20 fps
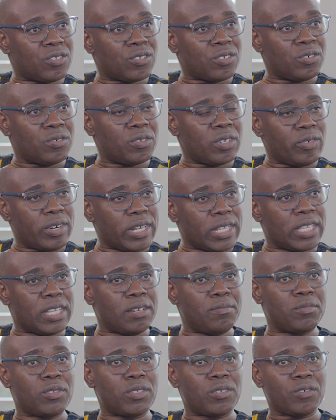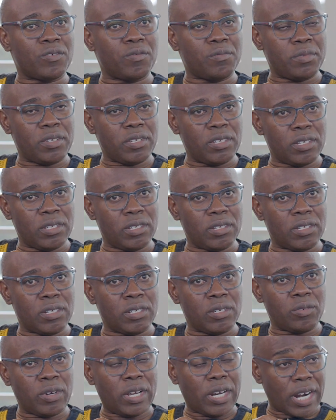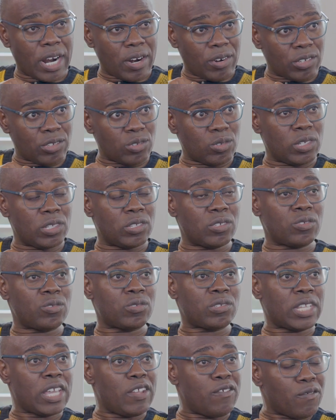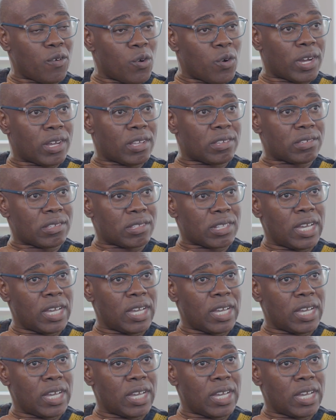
so we want them to be well-rounded students, to stay focused,